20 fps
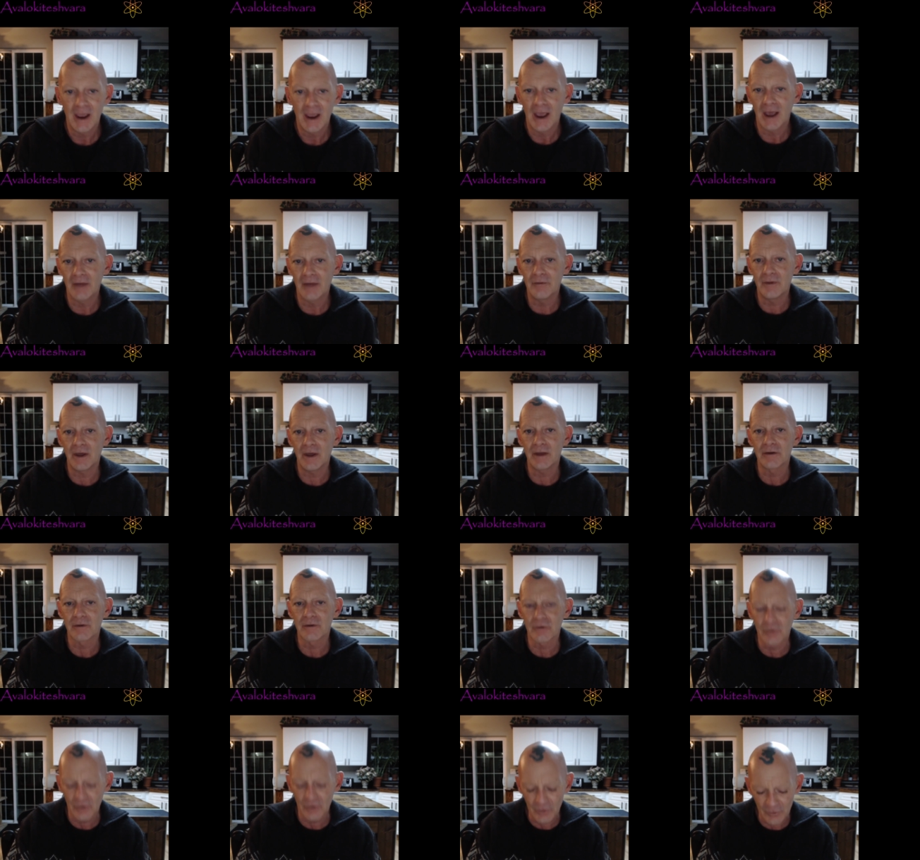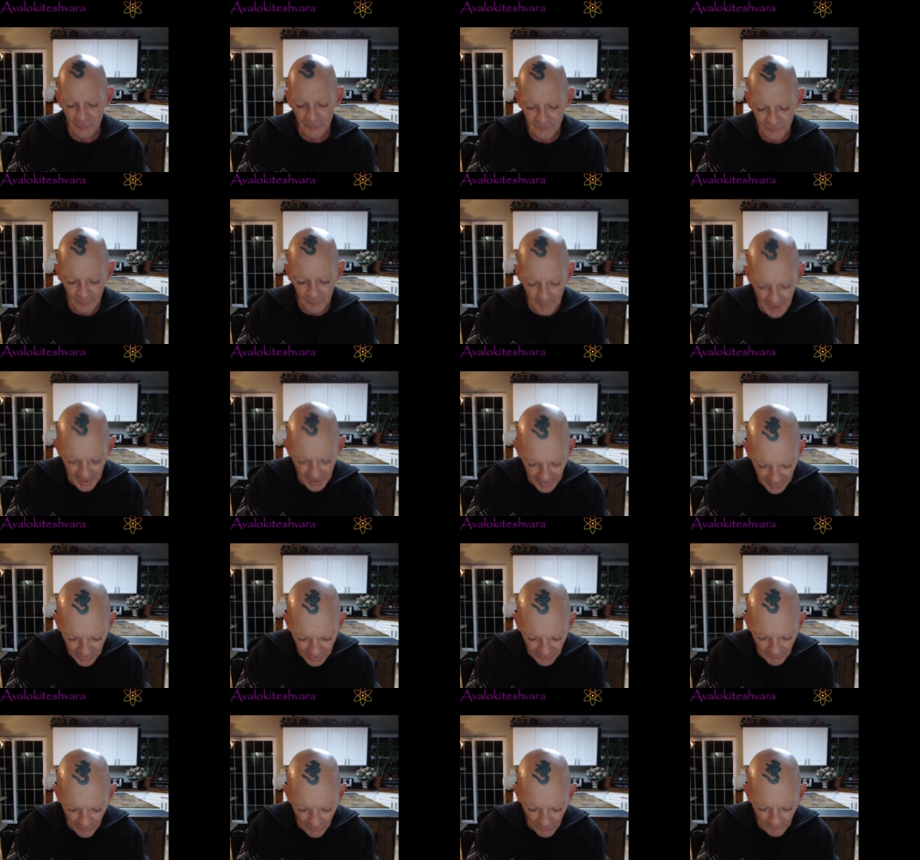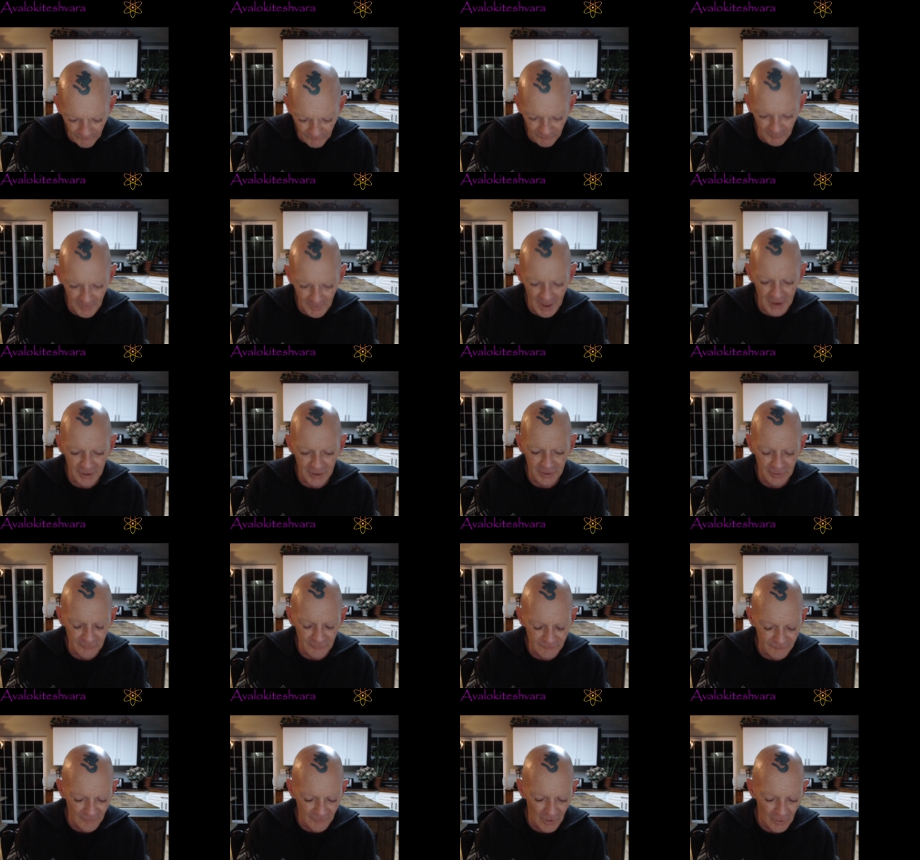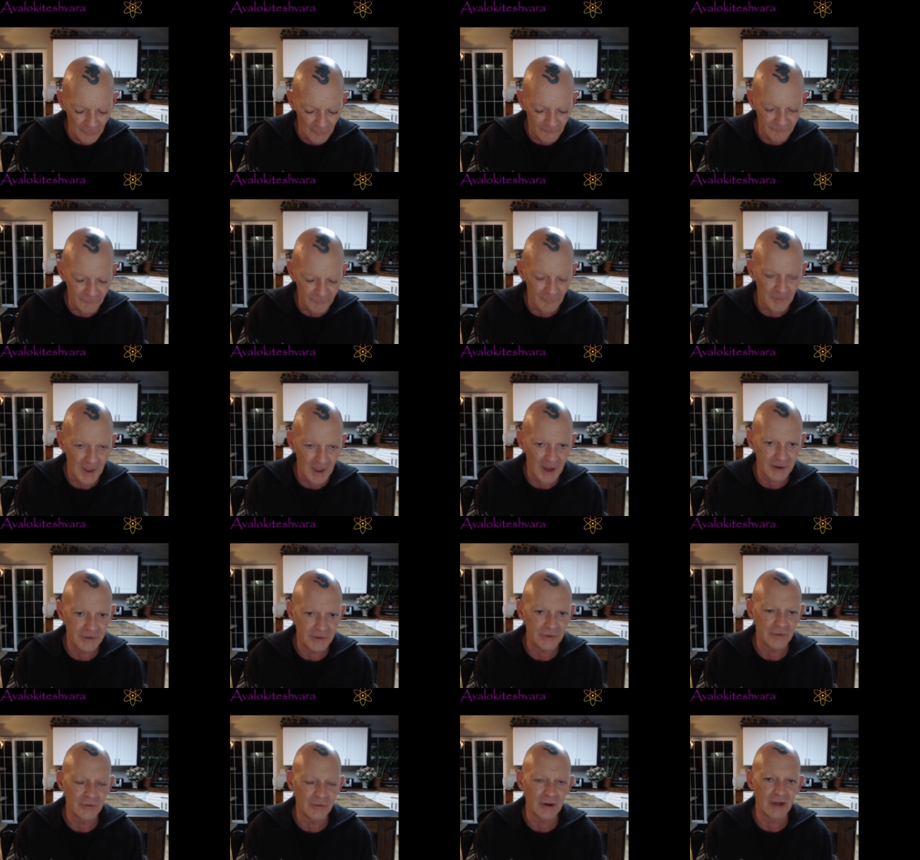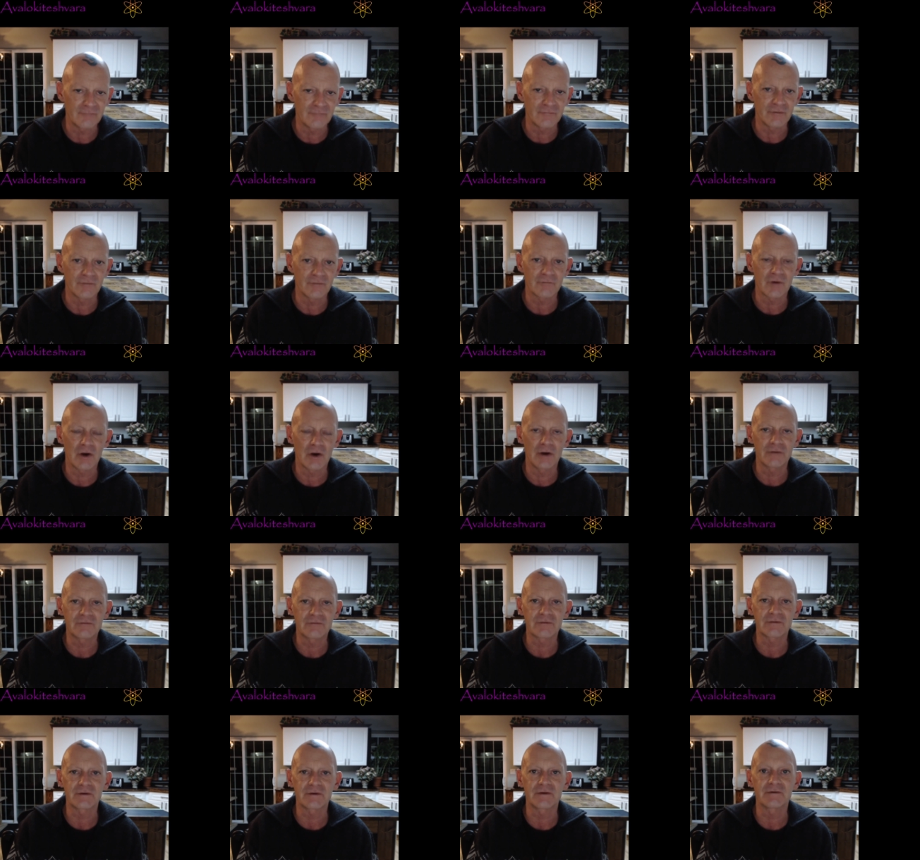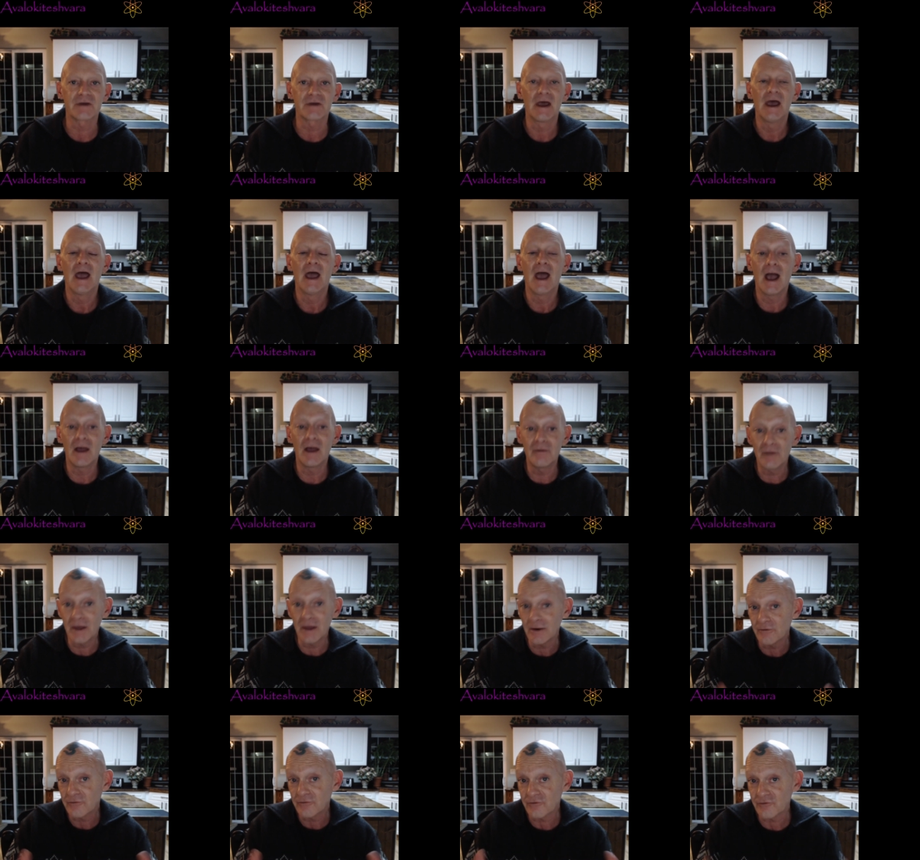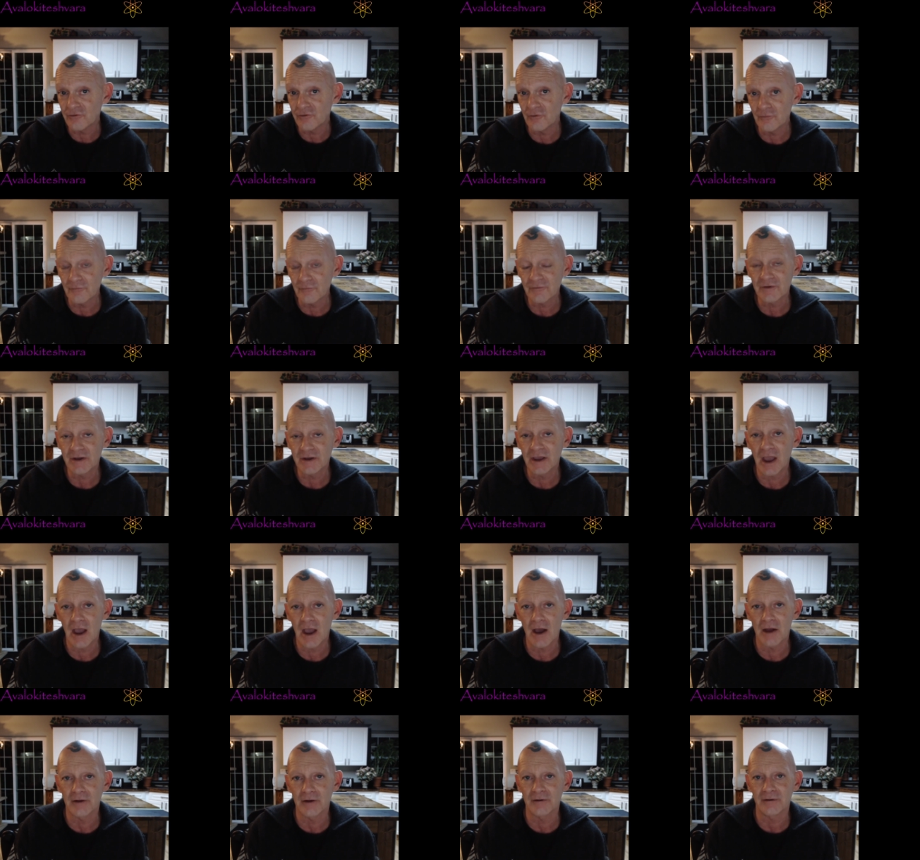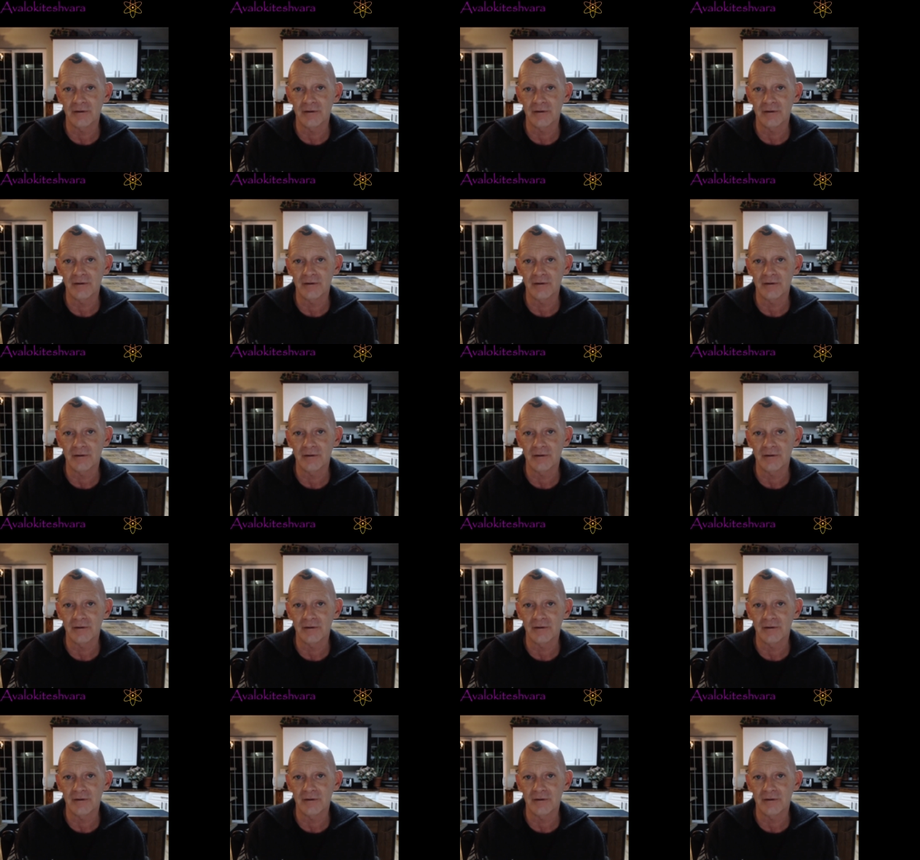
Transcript: and then learn from that and grow from that and evolve from that in your level of consciousness and then choose again.